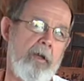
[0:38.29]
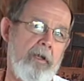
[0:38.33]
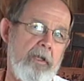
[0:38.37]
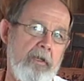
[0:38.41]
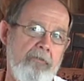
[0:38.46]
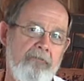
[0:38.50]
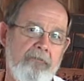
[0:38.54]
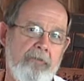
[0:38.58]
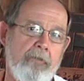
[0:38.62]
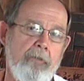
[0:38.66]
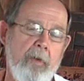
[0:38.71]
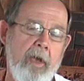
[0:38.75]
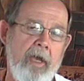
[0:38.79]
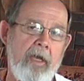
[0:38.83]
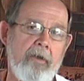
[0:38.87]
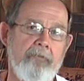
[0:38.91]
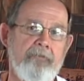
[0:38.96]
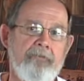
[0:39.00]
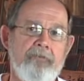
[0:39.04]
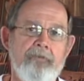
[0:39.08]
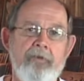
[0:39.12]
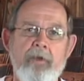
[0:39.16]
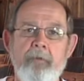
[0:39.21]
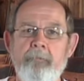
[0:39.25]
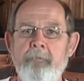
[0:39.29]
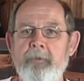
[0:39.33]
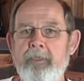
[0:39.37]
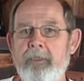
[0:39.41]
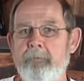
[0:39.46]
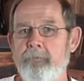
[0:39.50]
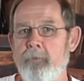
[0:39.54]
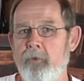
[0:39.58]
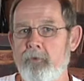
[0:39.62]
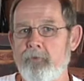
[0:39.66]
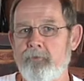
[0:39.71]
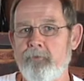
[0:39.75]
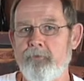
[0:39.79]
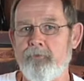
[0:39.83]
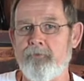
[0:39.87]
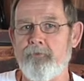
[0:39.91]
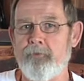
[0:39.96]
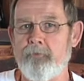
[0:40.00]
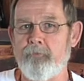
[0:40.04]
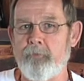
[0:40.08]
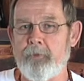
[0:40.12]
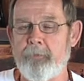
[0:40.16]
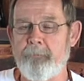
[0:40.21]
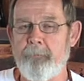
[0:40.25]
If you have some
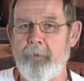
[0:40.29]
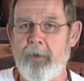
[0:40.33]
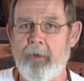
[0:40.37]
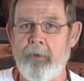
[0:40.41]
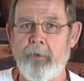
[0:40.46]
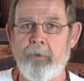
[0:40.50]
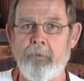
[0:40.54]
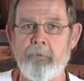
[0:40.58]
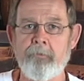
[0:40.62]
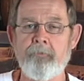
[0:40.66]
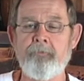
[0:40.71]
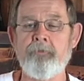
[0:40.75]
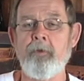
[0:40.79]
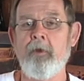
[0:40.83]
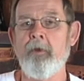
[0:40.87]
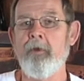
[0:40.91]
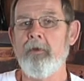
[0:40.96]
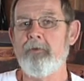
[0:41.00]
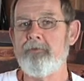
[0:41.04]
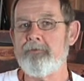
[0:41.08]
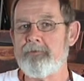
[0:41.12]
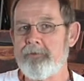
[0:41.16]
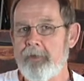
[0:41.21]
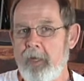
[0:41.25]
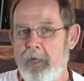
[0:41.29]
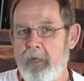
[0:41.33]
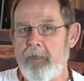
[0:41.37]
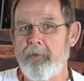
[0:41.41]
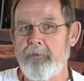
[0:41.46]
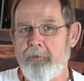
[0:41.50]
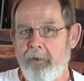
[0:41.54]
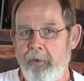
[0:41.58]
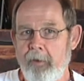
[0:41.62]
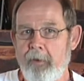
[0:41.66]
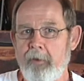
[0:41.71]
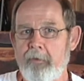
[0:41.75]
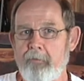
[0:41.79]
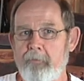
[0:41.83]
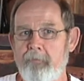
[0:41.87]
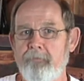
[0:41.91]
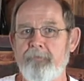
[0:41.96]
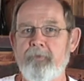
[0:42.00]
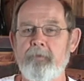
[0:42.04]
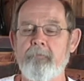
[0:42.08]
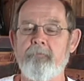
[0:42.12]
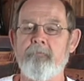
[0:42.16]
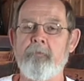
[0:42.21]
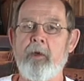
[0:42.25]
emergency repairs, take care
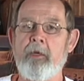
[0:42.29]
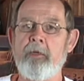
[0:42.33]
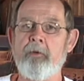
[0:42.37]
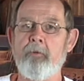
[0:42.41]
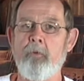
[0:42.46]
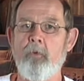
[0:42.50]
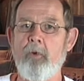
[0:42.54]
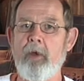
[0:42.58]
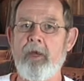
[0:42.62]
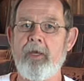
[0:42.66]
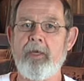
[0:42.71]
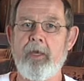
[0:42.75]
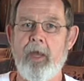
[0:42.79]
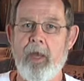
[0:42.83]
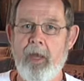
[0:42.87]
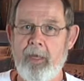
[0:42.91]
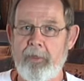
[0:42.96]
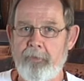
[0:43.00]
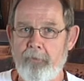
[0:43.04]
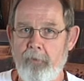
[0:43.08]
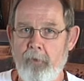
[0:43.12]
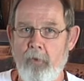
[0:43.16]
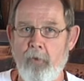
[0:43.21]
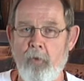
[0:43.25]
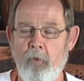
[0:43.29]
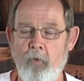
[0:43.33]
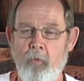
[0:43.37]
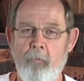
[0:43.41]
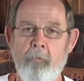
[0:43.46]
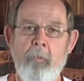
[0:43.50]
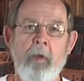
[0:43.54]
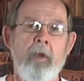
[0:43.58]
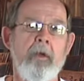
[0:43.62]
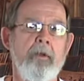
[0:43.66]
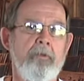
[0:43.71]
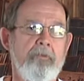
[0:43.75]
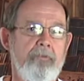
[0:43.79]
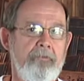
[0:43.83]
of them right away at home.